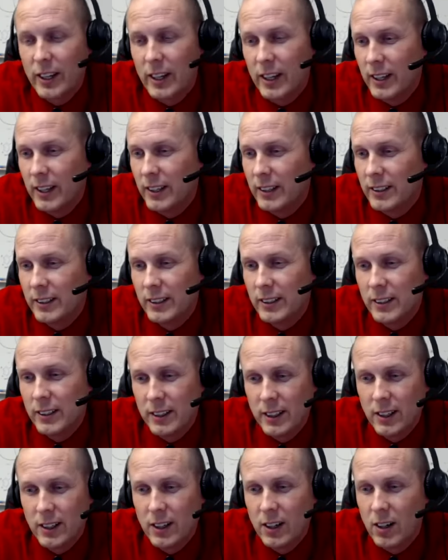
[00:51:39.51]
and
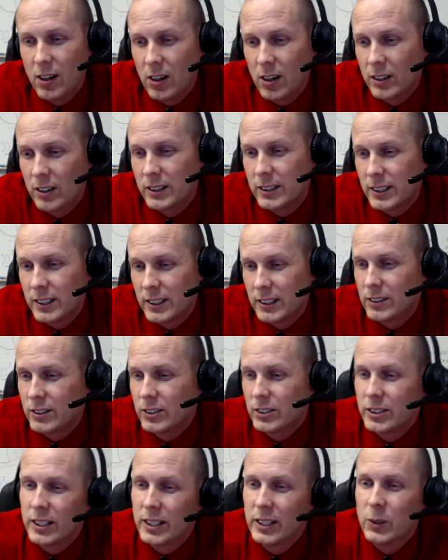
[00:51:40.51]
hard to
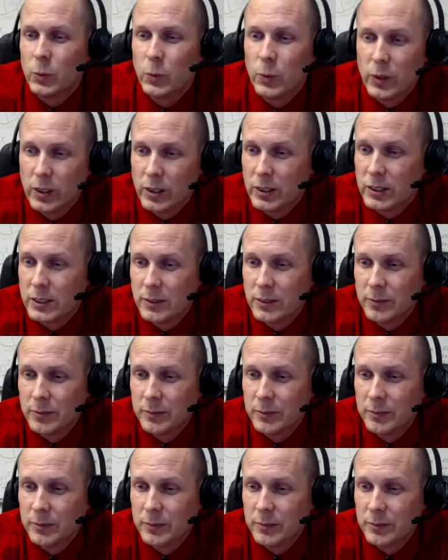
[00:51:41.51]
understand words.